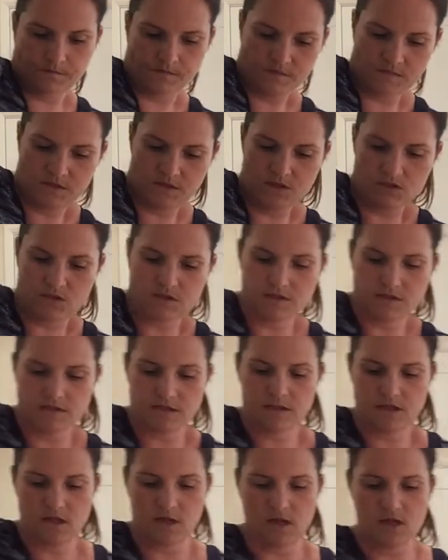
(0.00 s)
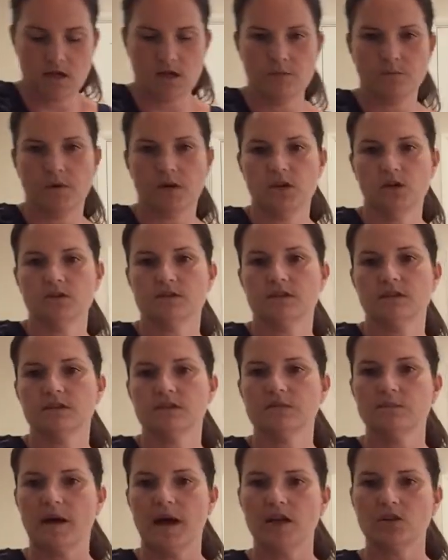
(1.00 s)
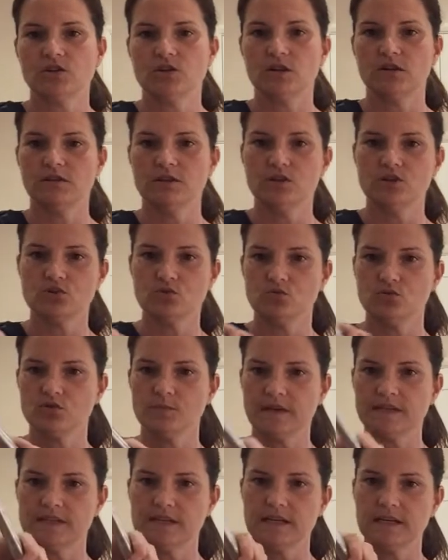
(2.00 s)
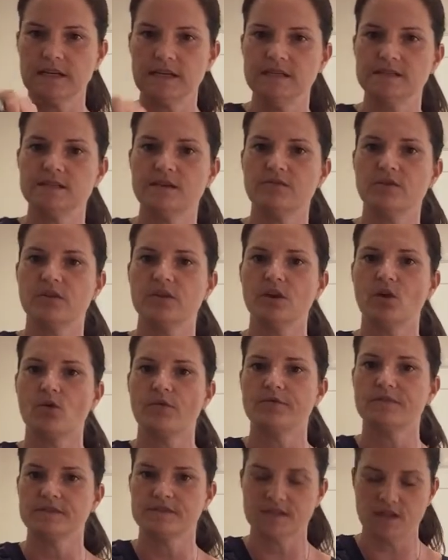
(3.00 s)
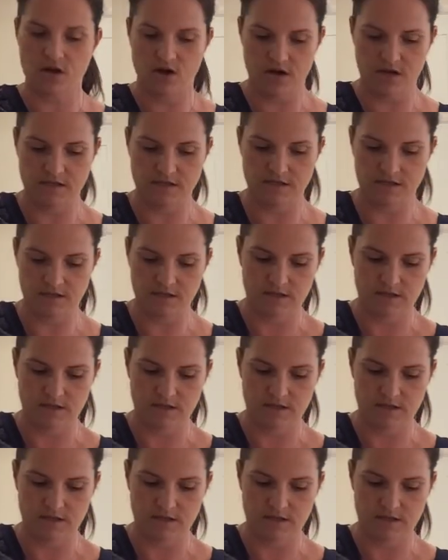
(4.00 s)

as you can see, by using a spatula, it just automatically cleans everything off the side.